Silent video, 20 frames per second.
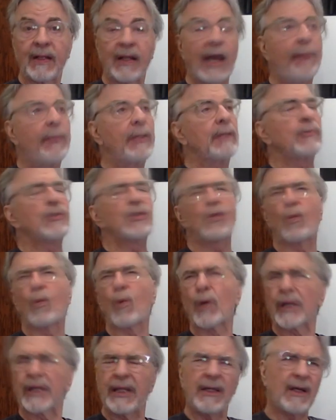I mean, it was a
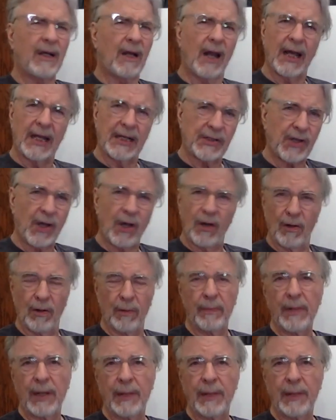working class home.